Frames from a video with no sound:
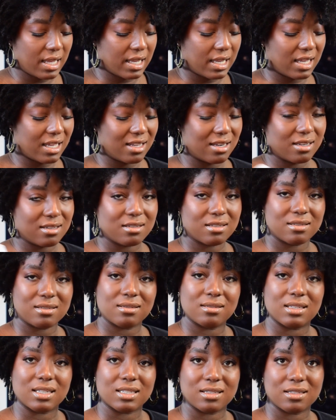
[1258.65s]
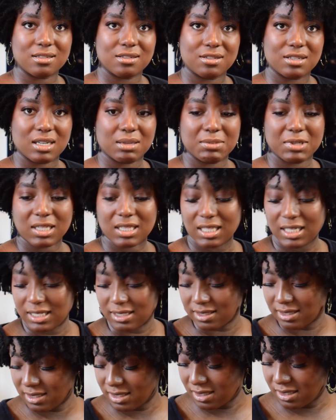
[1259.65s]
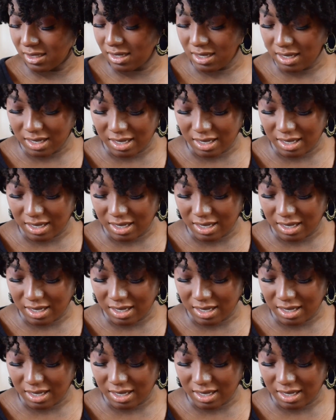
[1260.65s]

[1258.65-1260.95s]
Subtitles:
And it just does its job and cleans.